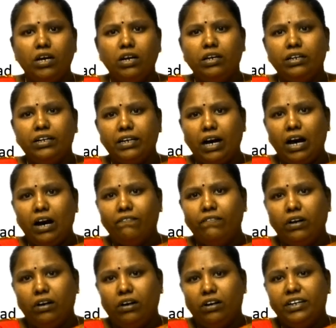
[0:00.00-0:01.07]

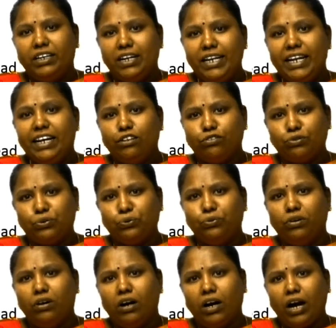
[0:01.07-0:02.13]
it leads
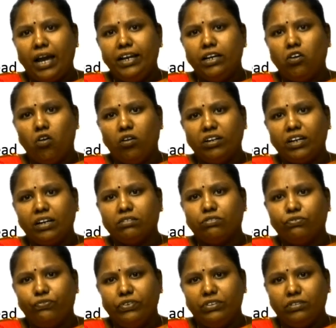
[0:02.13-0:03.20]
to high context
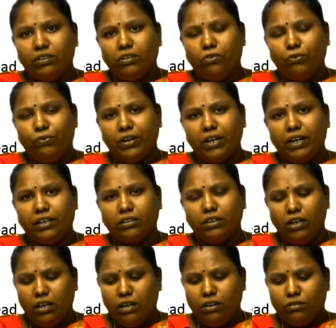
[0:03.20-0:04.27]
switching overhead.
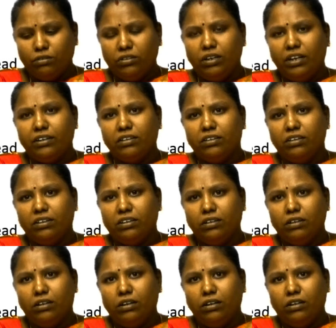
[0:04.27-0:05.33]
So let
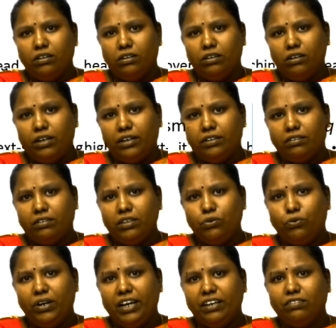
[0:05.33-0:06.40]
us see
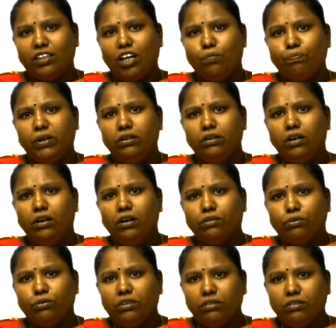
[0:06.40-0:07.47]
one example.
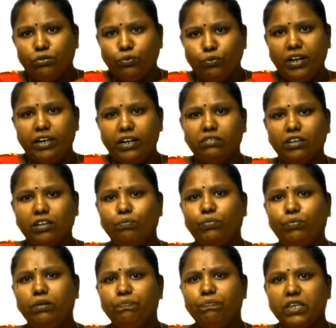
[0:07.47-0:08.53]
So this is one
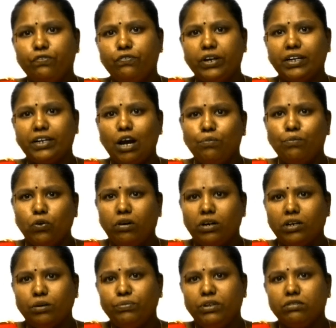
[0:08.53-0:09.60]
example. If your time
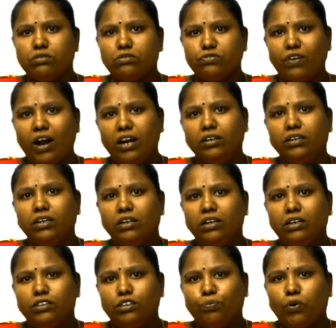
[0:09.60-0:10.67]
quantum is 12,
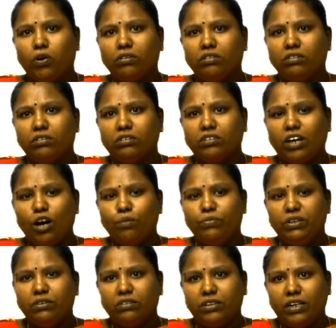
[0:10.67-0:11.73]
the process time
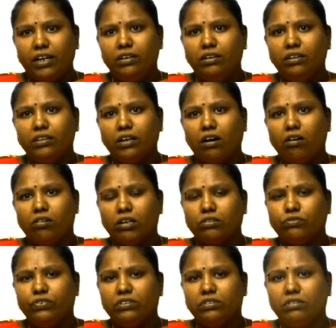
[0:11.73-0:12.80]
is 10, the context
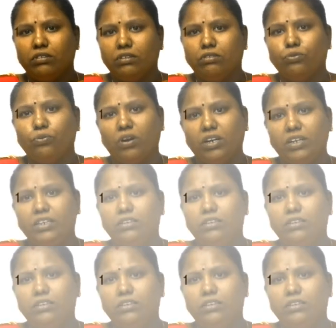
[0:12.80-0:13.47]
switches is only